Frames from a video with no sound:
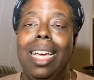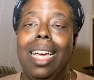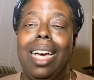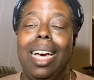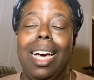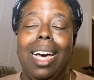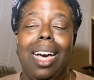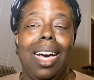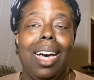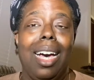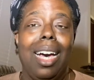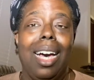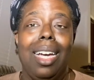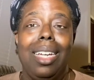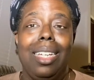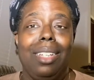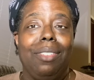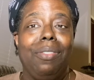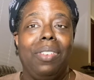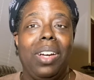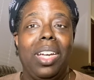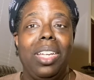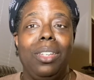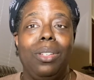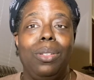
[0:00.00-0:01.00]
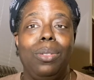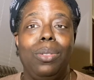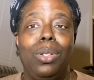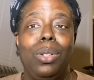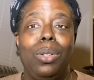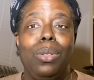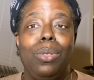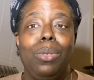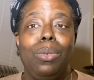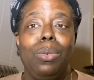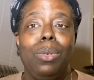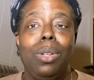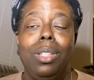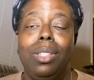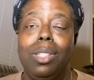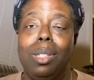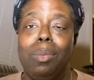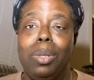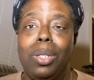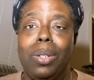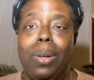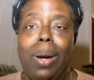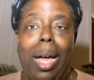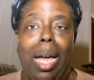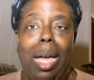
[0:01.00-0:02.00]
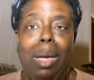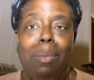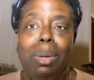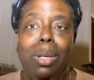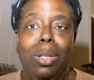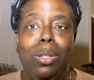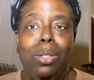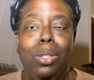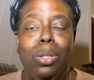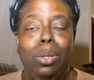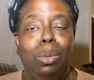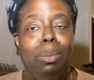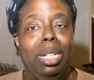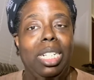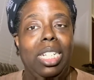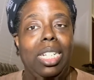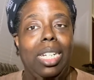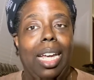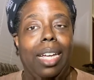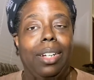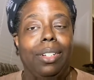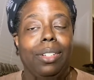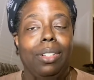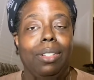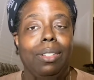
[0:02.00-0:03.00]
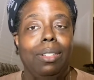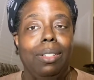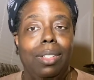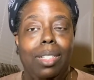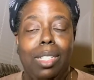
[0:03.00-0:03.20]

uh, I invite you to subscribe to my channel,